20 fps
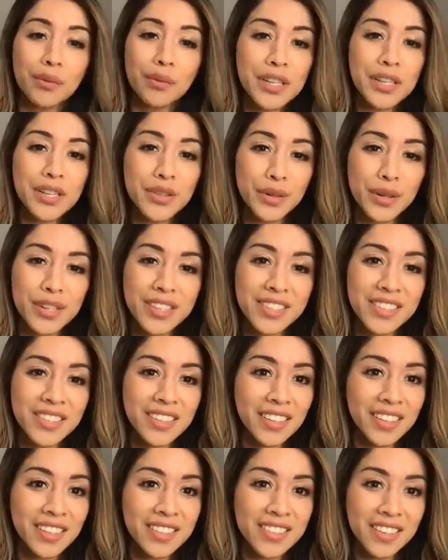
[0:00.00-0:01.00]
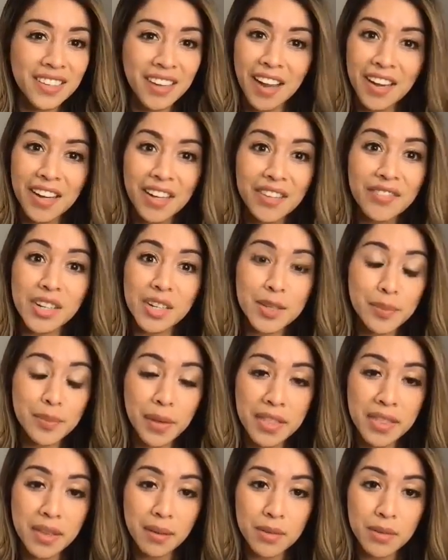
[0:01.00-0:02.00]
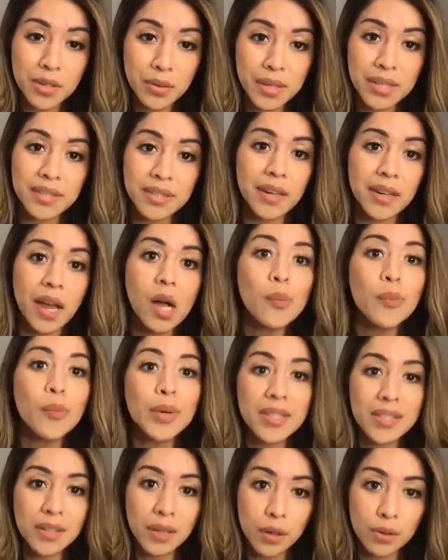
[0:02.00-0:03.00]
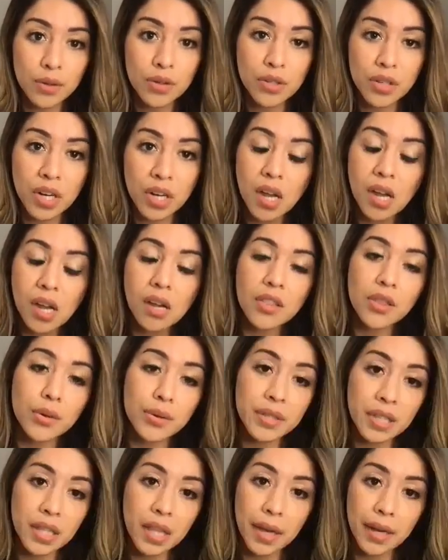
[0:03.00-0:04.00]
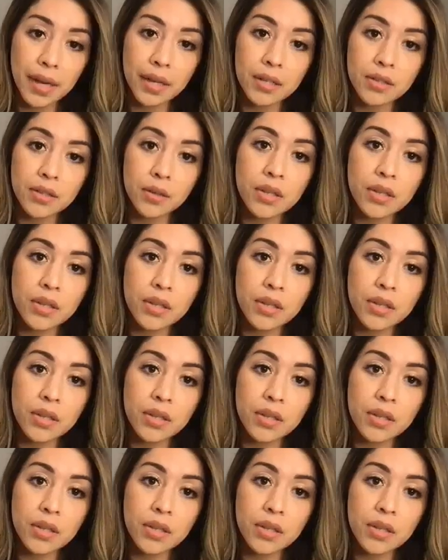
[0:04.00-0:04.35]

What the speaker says: resource to kind of explain them to us and help us coach those clients.